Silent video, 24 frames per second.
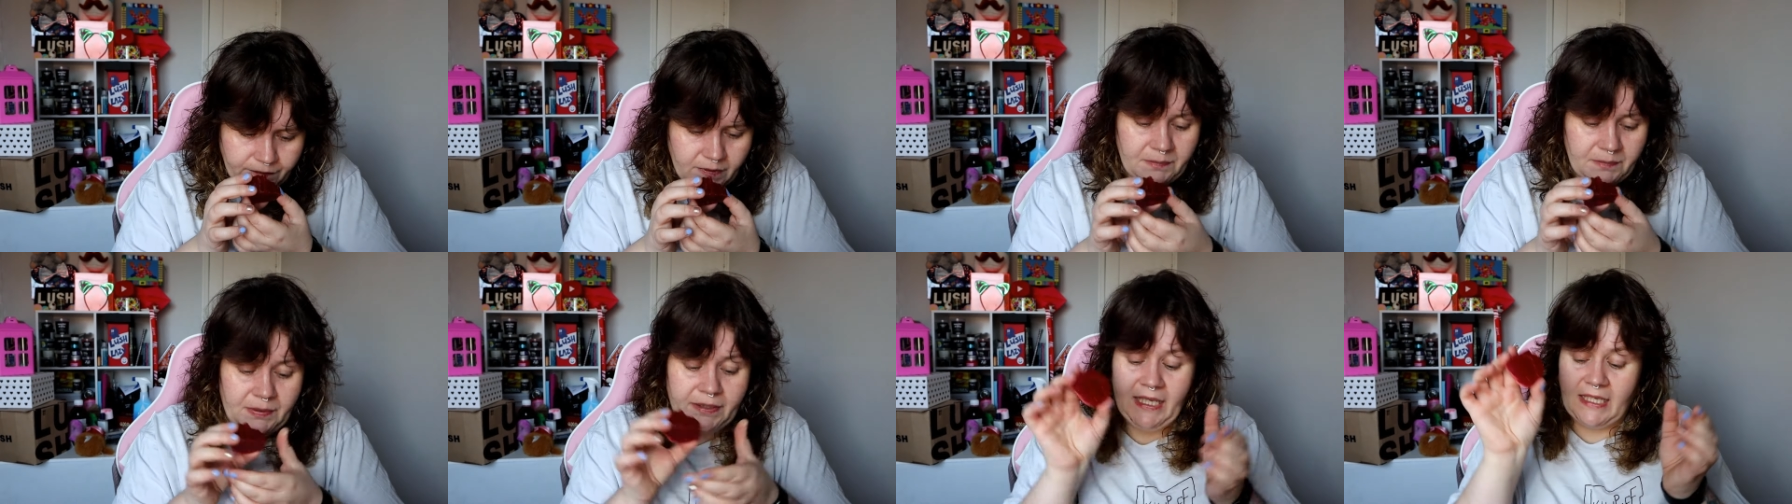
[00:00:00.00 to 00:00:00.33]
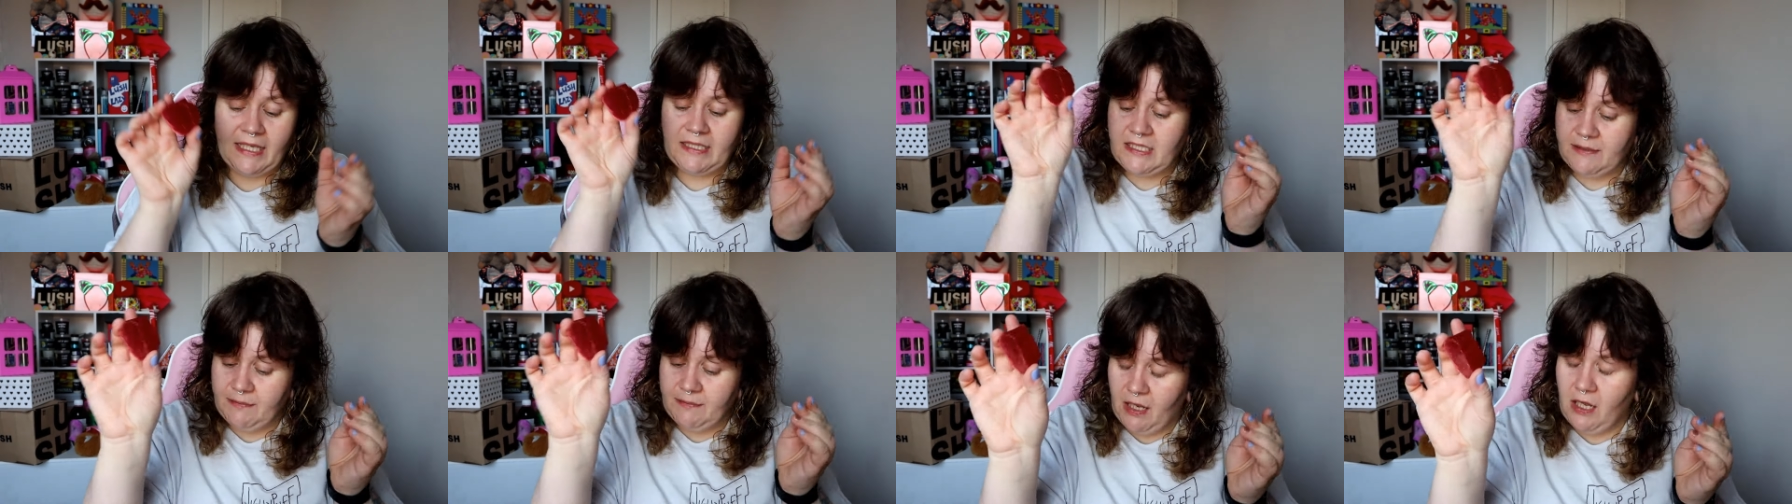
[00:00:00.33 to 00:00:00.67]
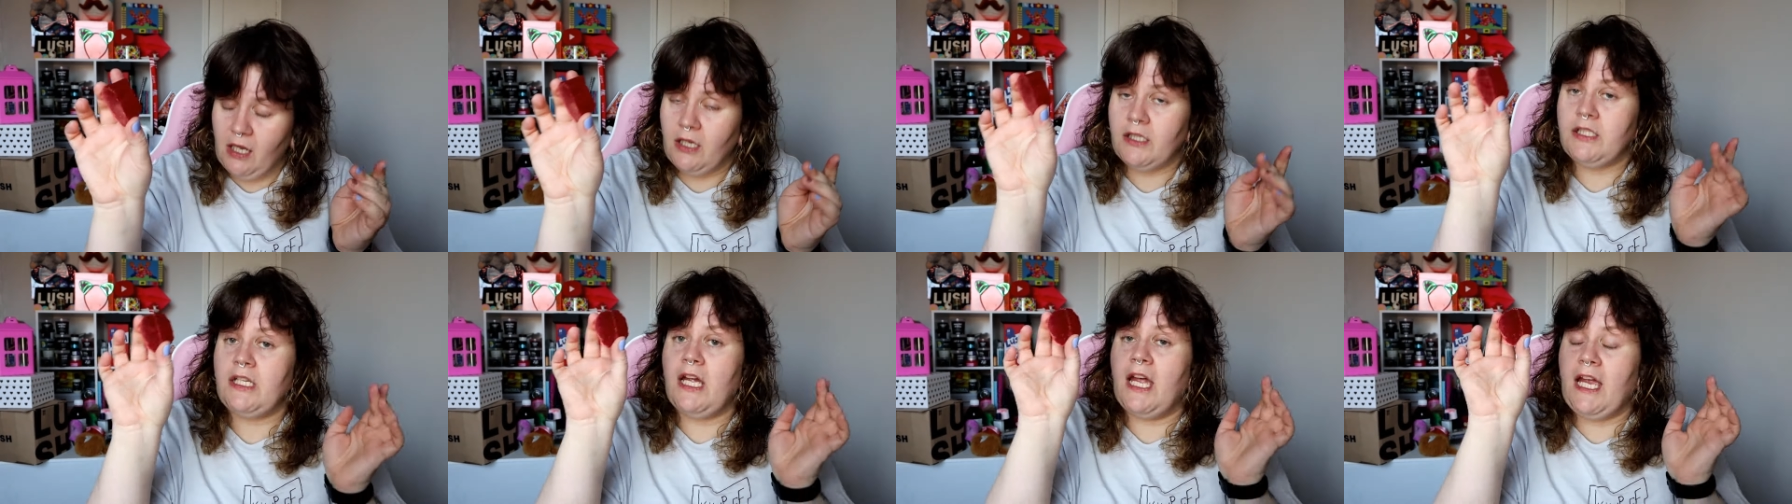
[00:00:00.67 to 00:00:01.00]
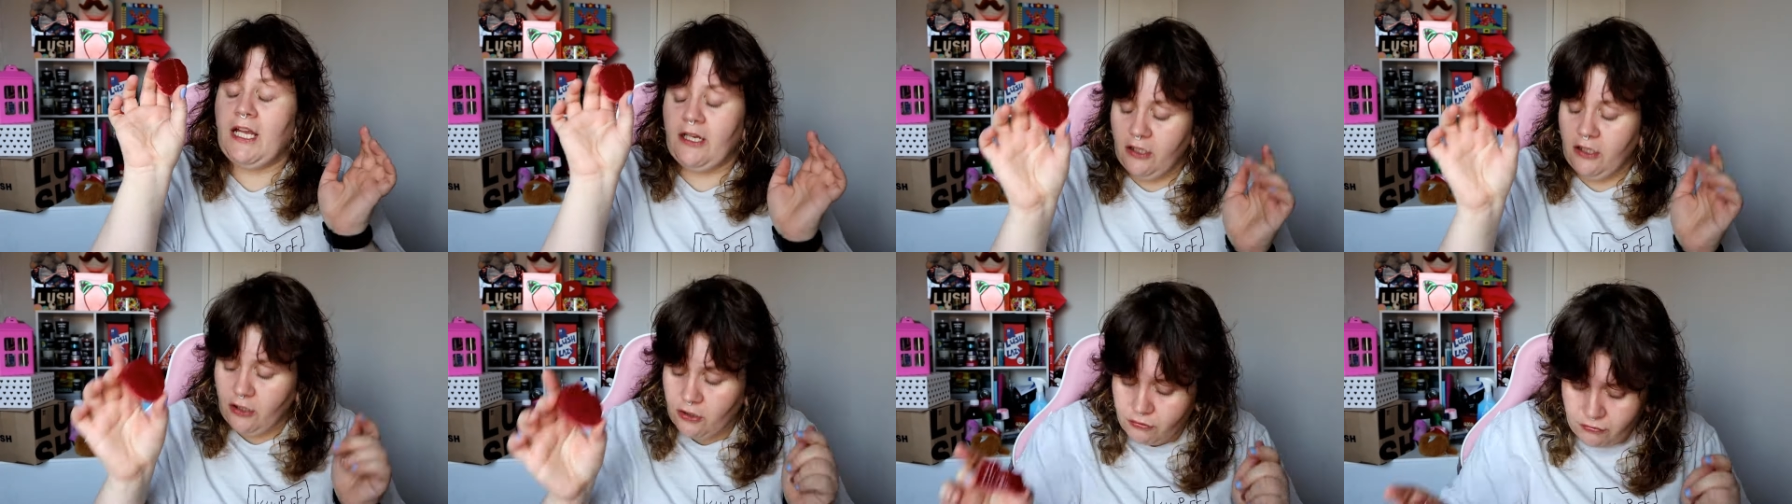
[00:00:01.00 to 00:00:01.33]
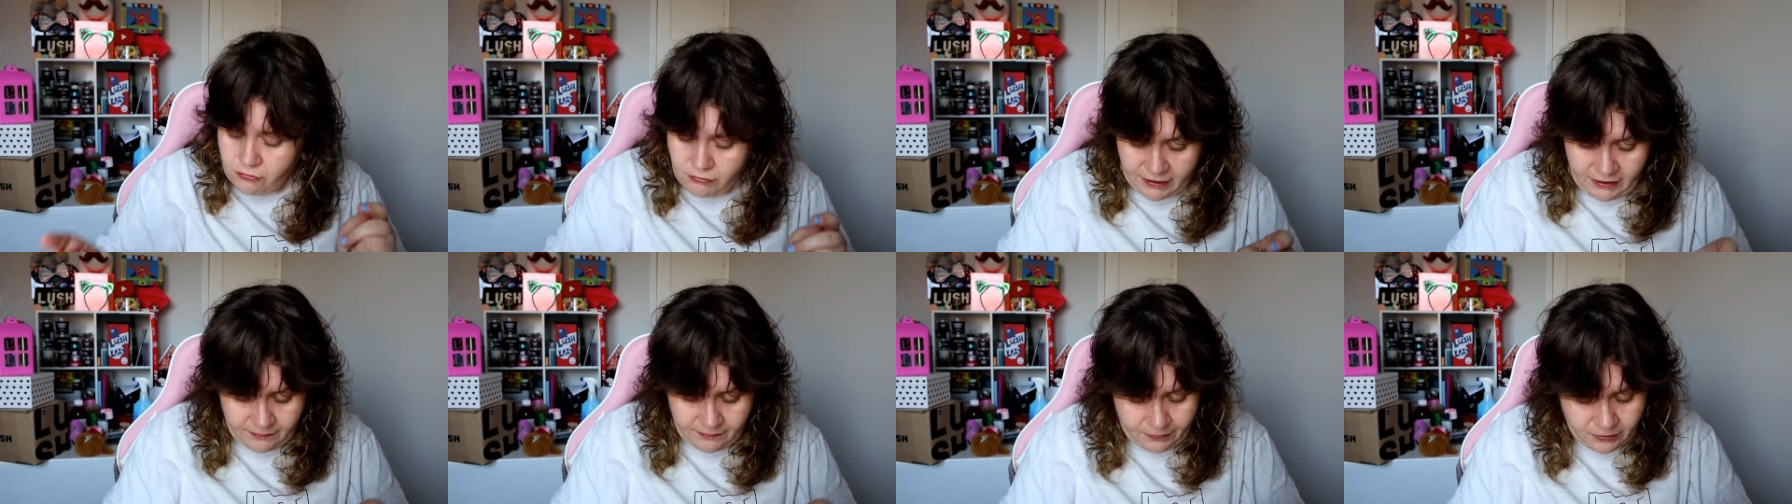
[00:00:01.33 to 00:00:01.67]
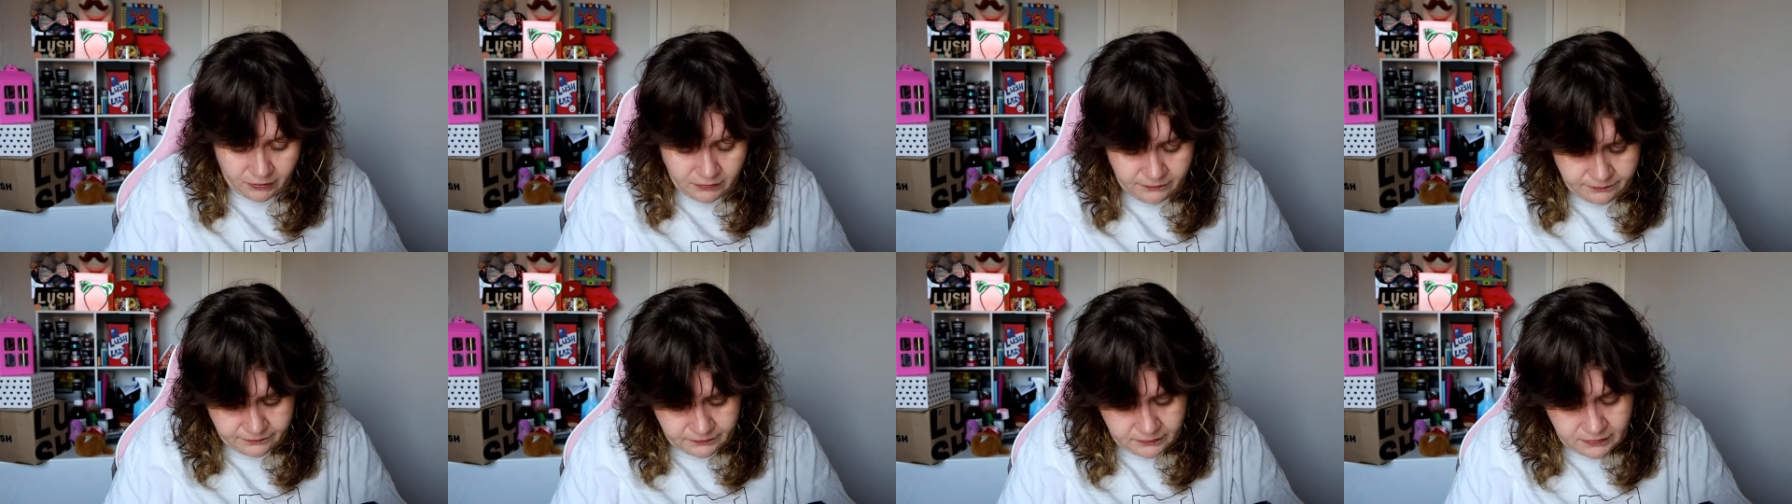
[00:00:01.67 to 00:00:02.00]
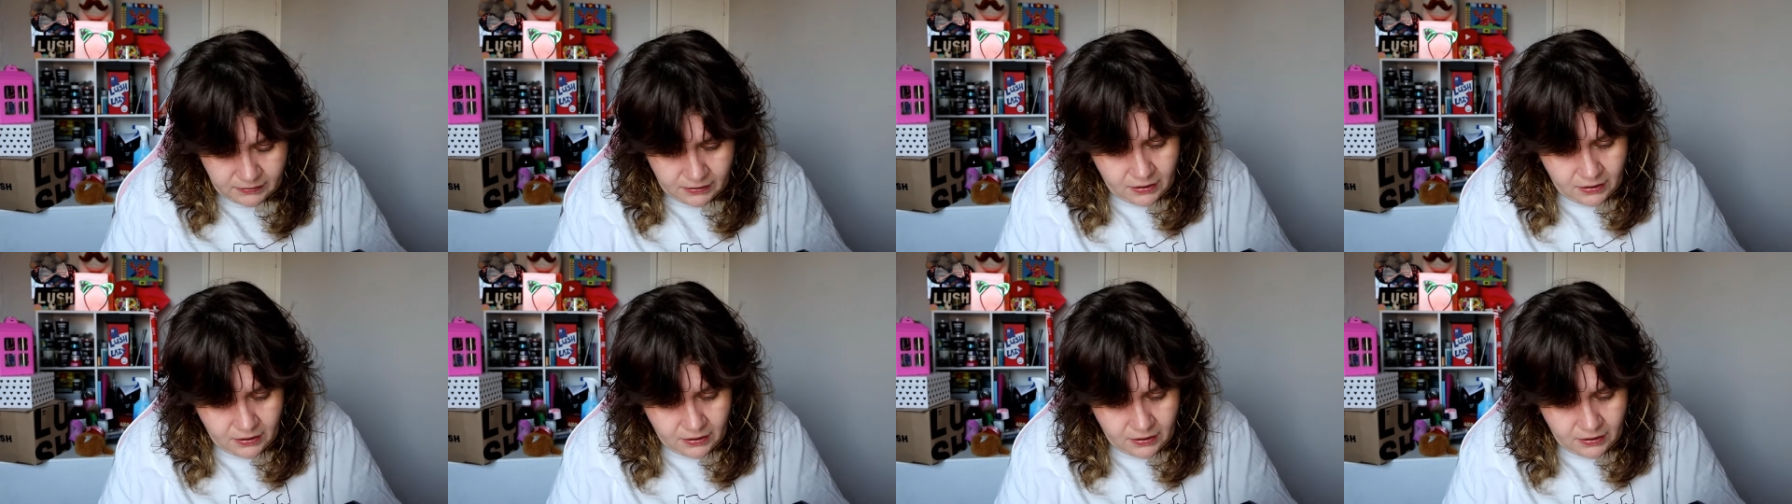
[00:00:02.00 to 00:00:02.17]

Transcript: but that smells incredible.